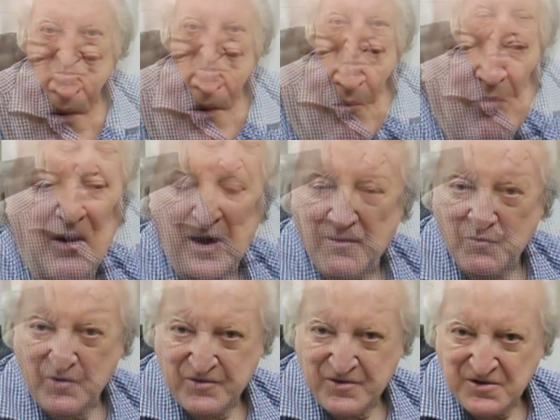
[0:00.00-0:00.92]
The
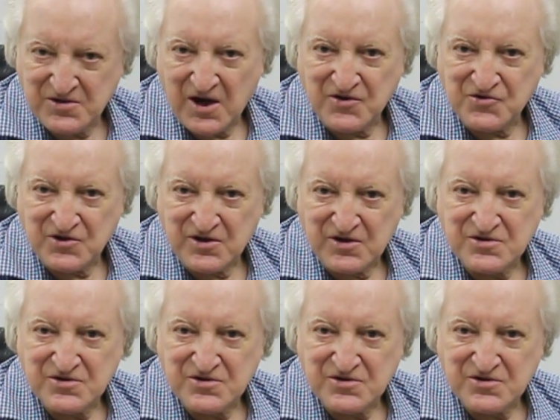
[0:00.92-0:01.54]
plan with this engine